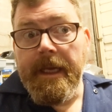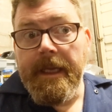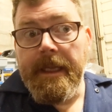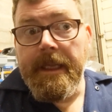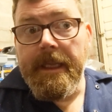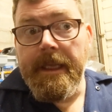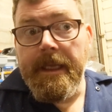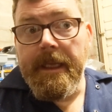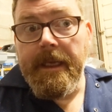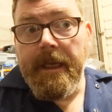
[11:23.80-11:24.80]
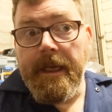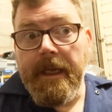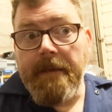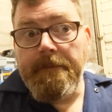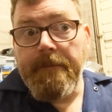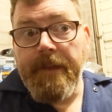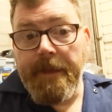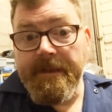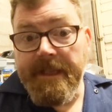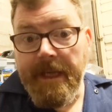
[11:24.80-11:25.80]
in the
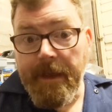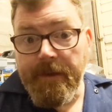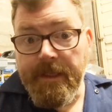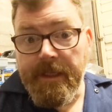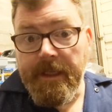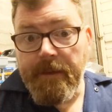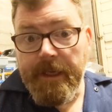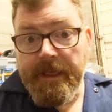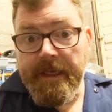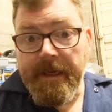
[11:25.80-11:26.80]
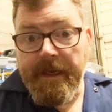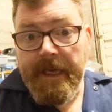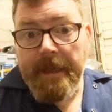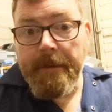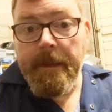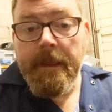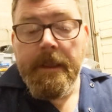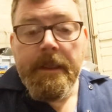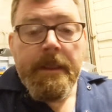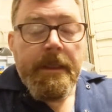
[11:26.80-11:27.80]
thermostat housing at the radiator cap.
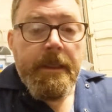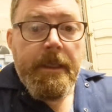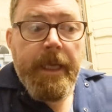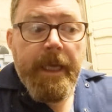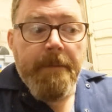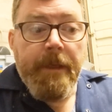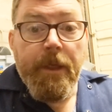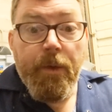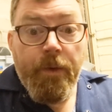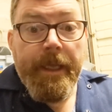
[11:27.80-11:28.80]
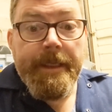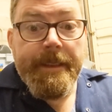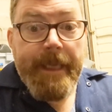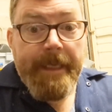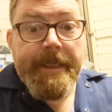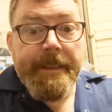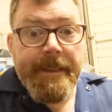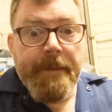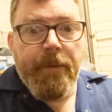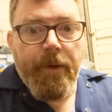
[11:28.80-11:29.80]
You know that it's getting
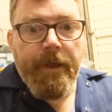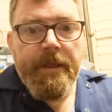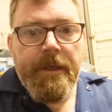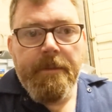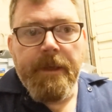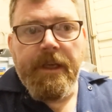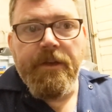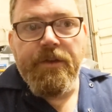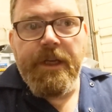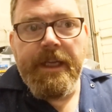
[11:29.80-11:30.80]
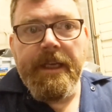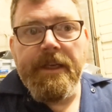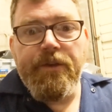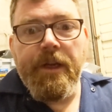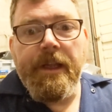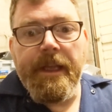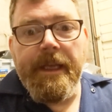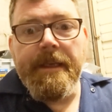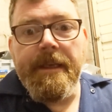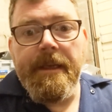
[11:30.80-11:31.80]
to the point because you hear it trickling
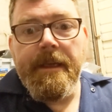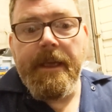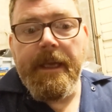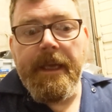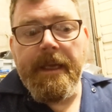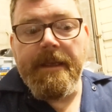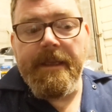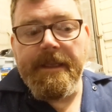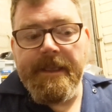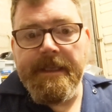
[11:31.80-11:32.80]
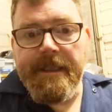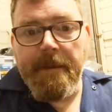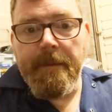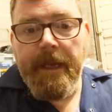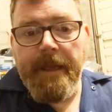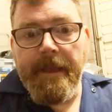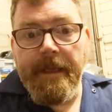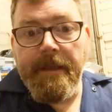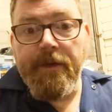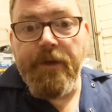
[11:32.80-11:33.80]
in to the system, and
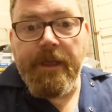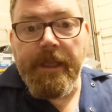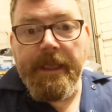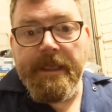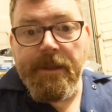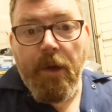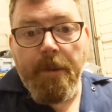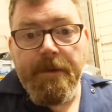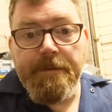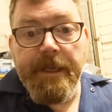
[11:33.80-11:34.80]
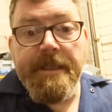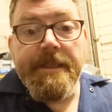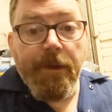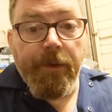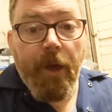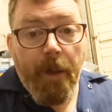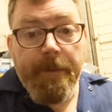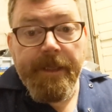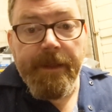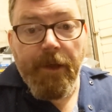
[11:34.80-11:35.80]
then the trickling stops, but it's still not up
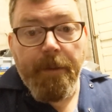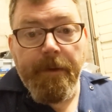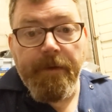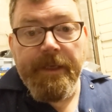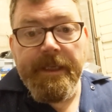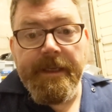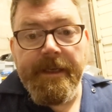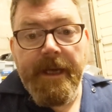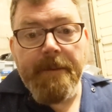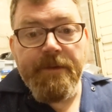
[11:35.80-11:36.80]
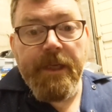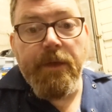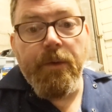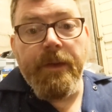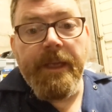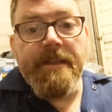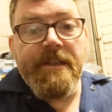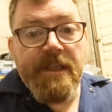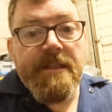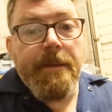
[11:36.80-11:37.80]
to the top of the radiator cap, so you know that it's
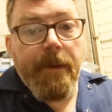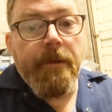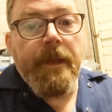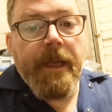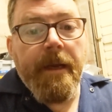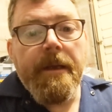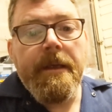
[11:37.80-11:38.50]
just about there.